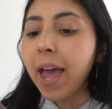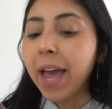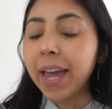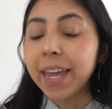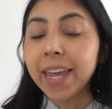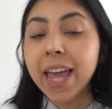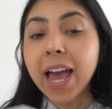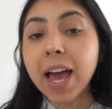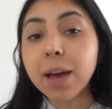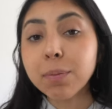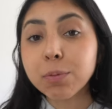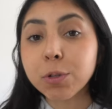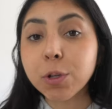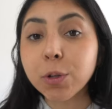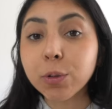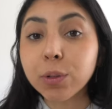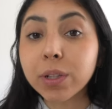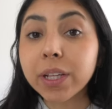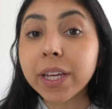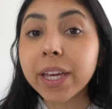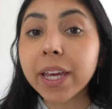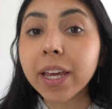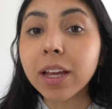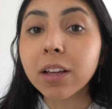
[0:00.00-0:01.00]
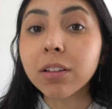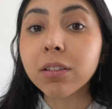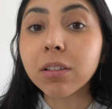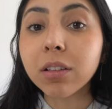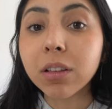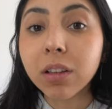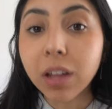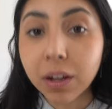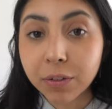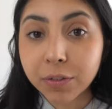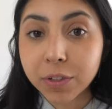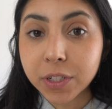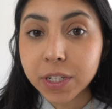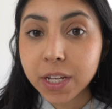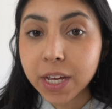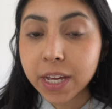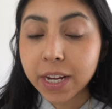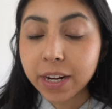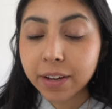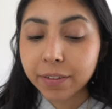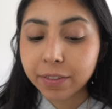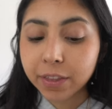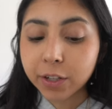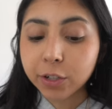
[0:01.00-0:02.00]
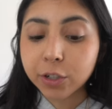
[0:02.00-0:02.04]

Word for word: I absolutely loved it.